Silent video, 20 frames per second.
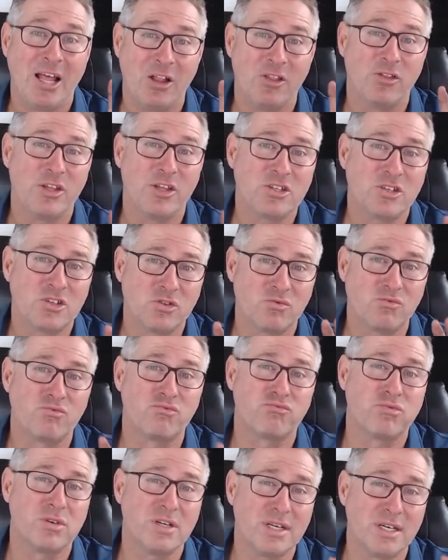this should
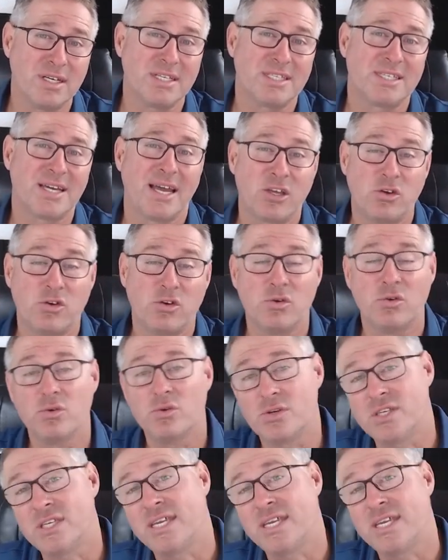really take you